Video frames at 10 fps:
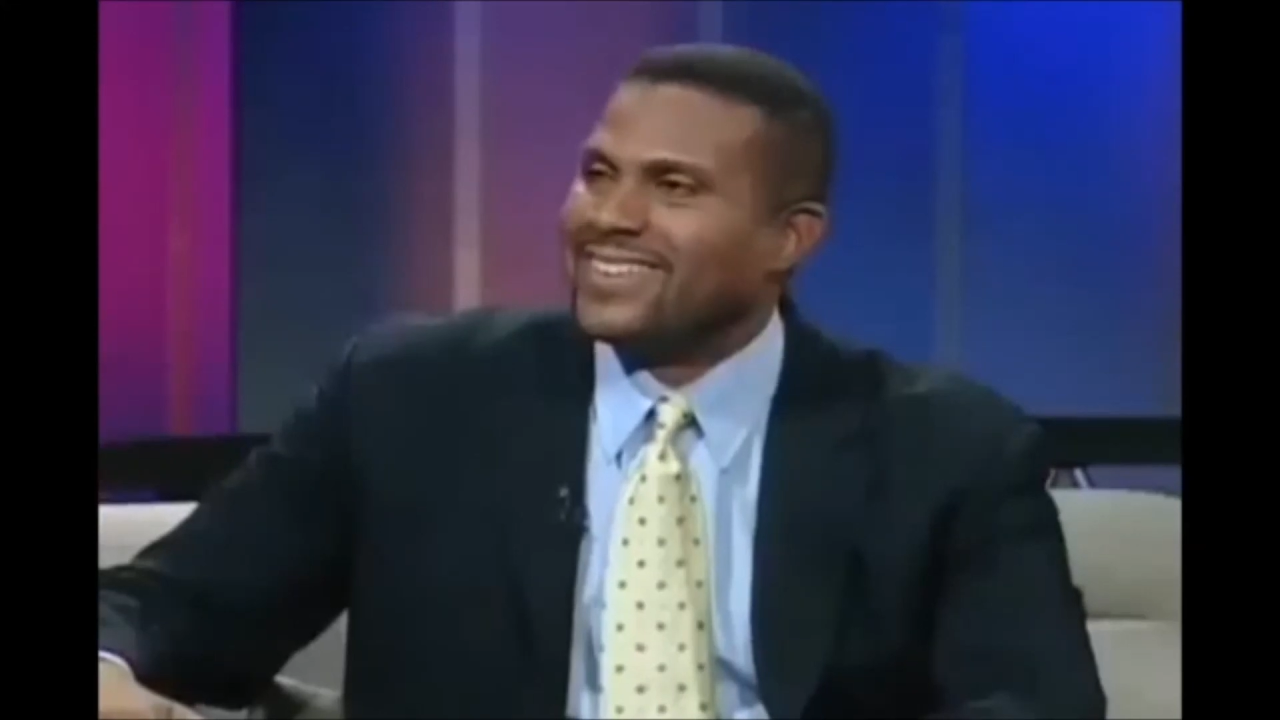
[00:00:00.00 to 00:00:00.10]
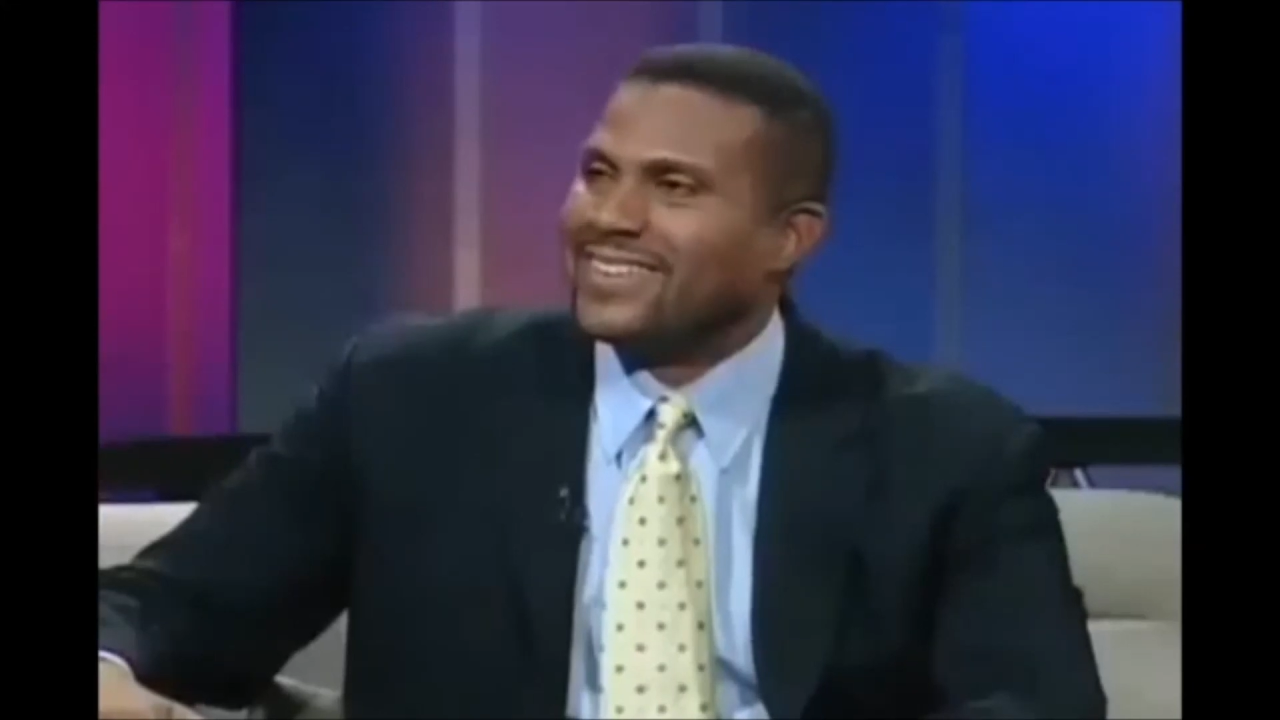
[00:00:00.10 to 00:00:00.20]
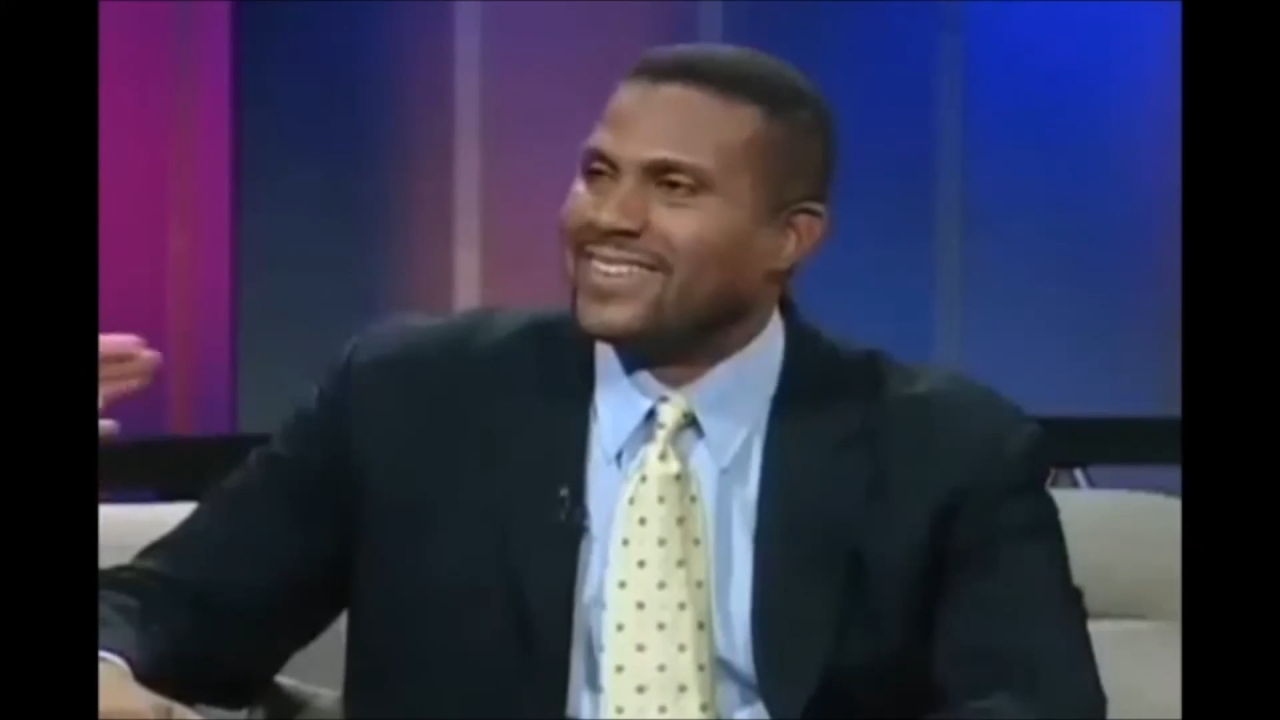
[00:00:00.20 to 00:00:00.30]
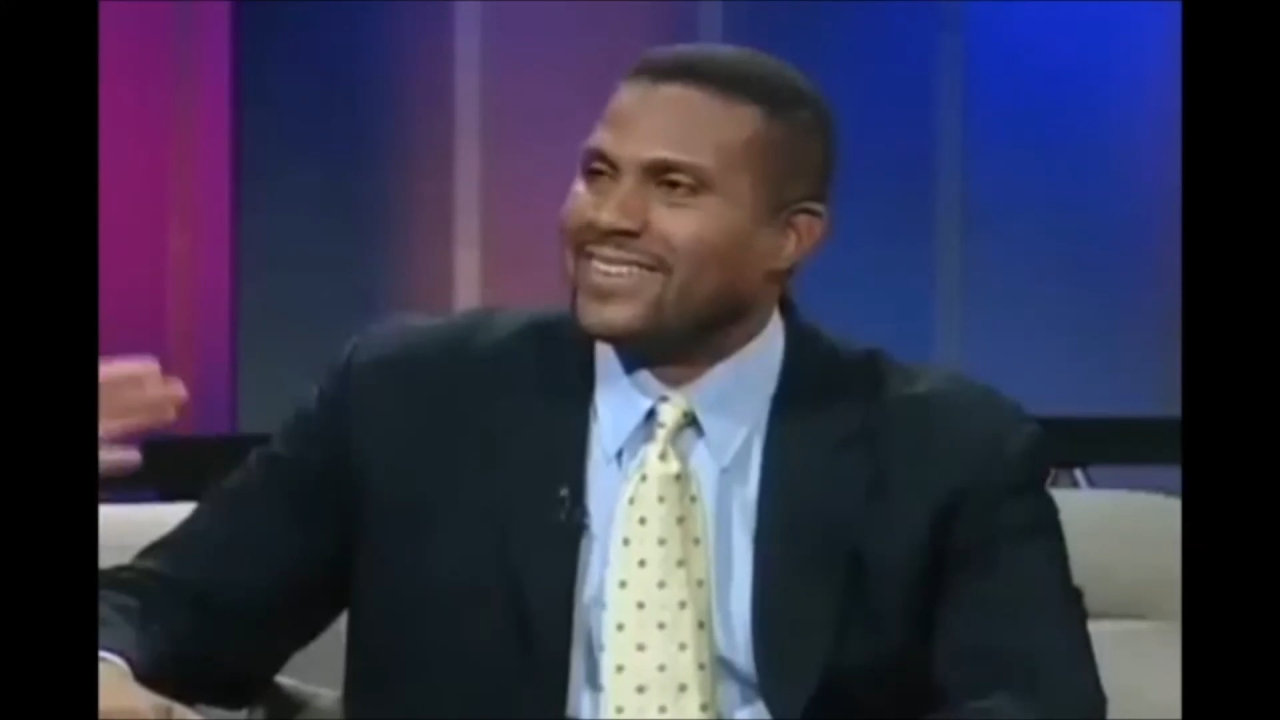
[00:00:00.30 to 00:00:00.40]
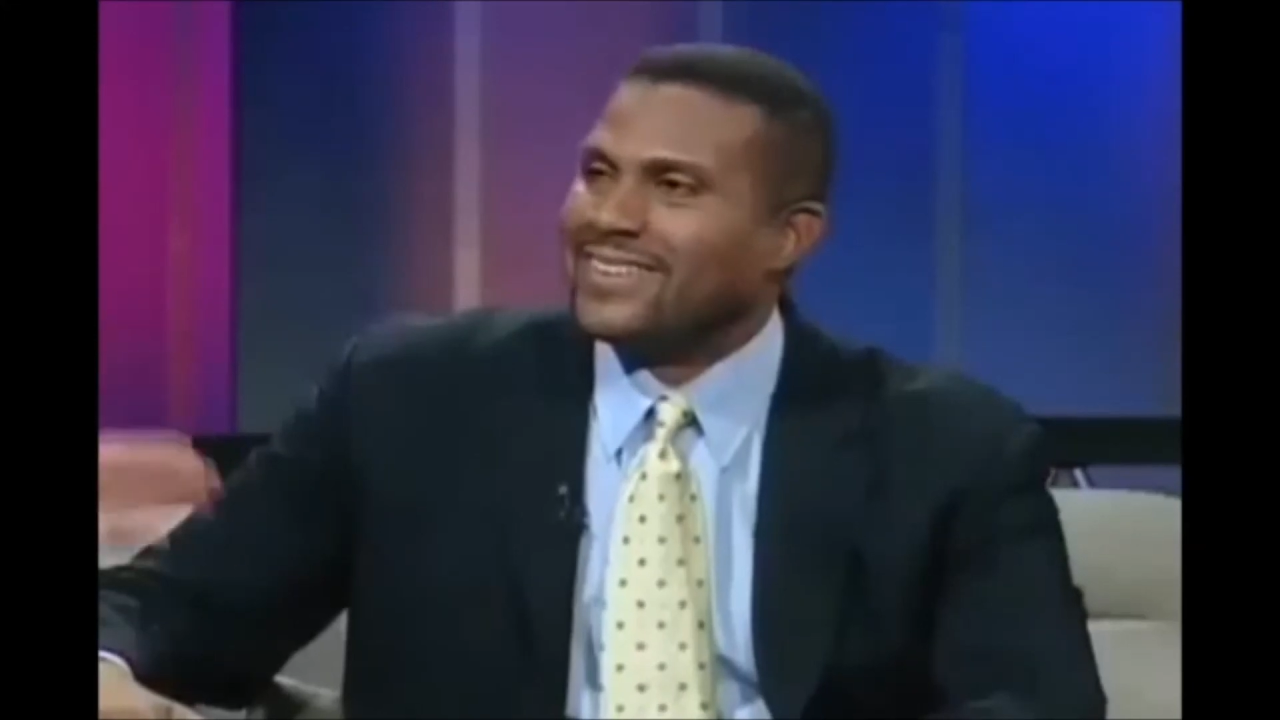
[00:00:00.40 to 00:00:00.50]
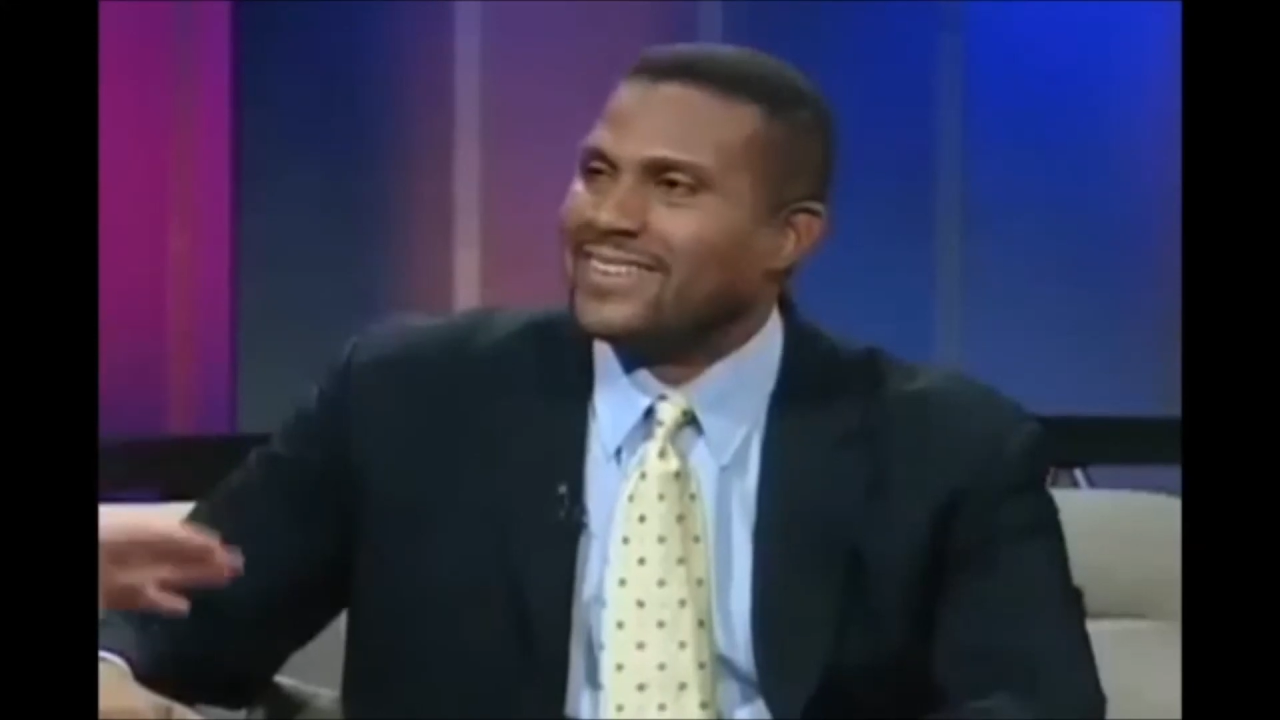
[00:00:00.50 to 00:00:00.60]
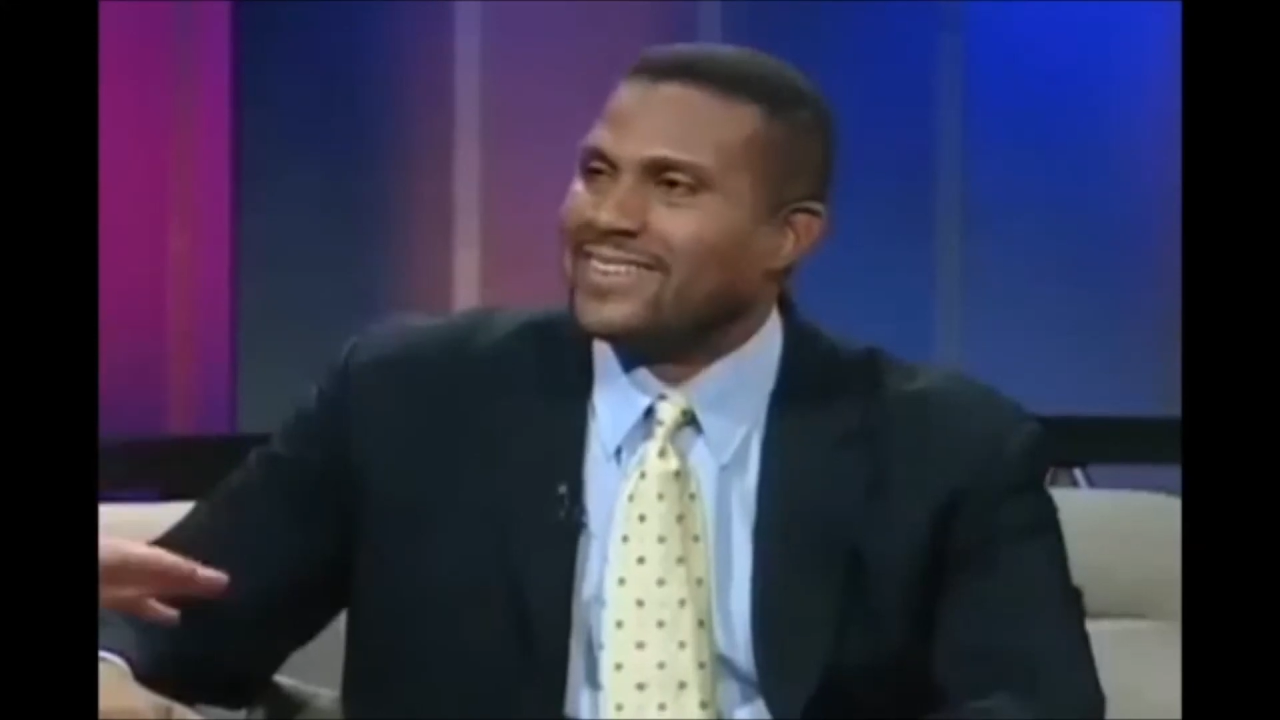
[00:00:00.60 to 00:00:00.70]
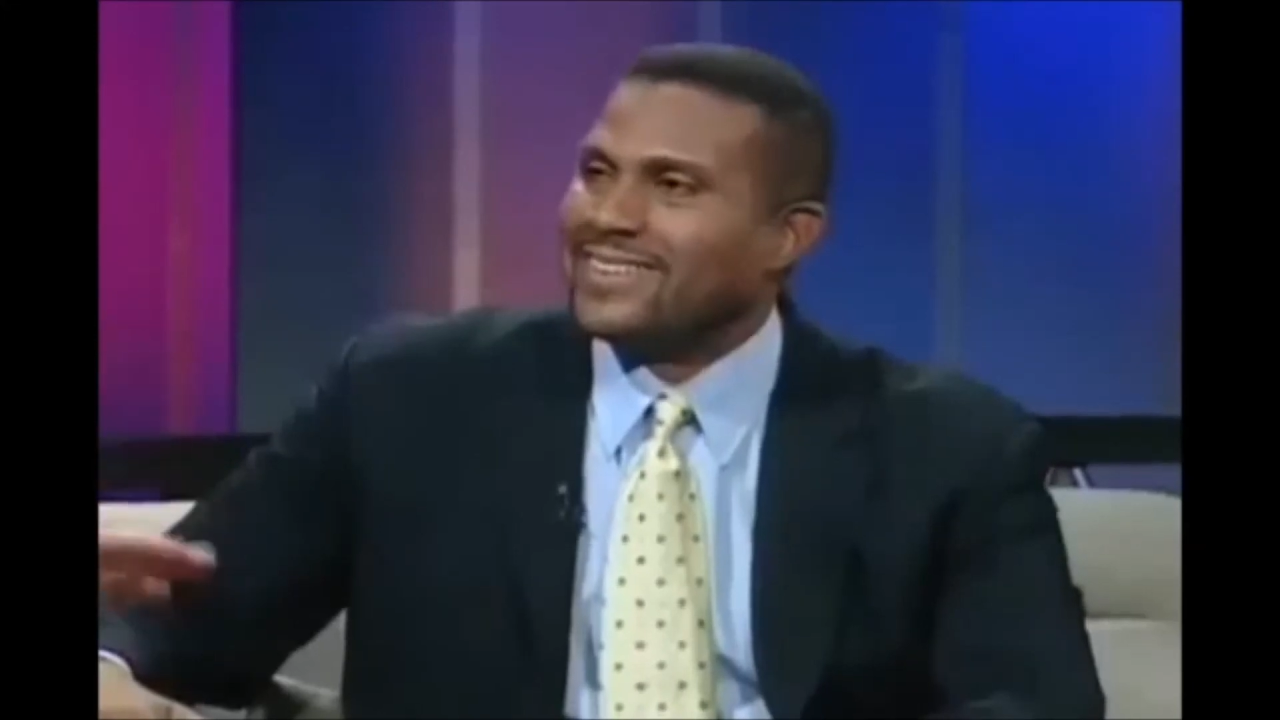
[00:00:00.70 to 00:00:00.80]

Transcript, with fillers: Look how badly